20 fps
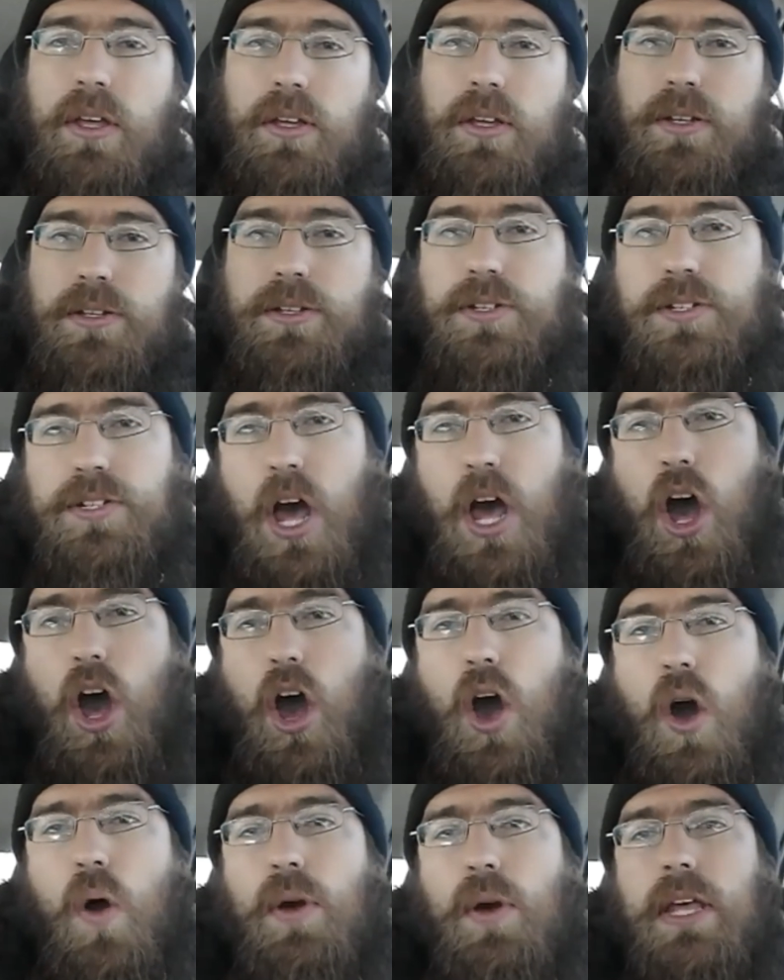
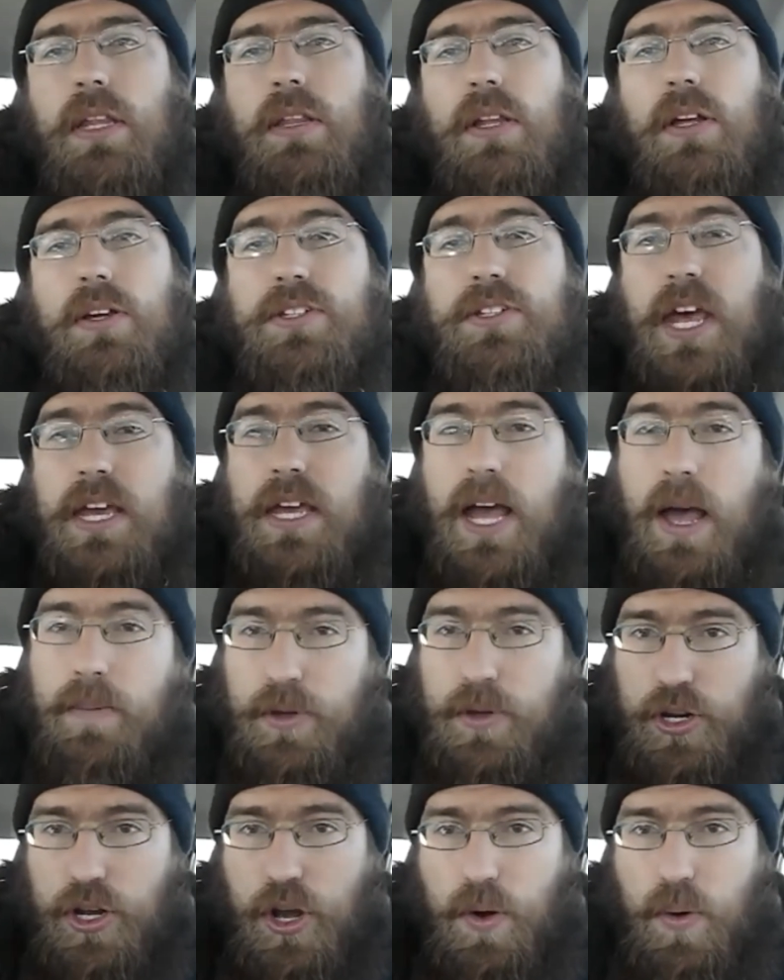So it looks like I'm
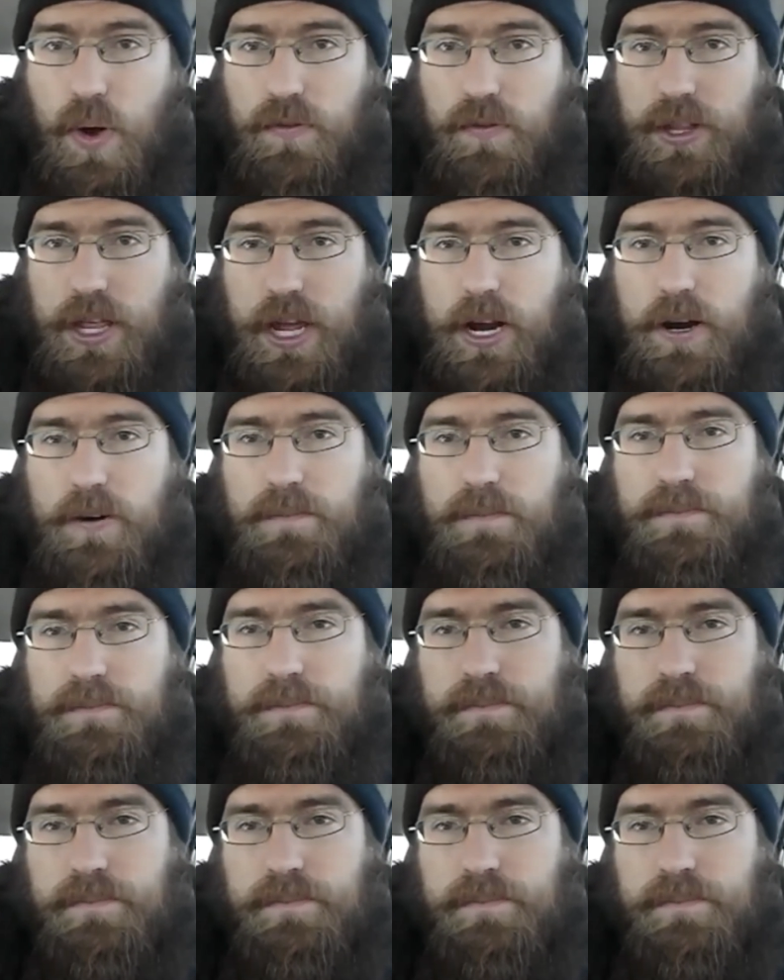going to go over there.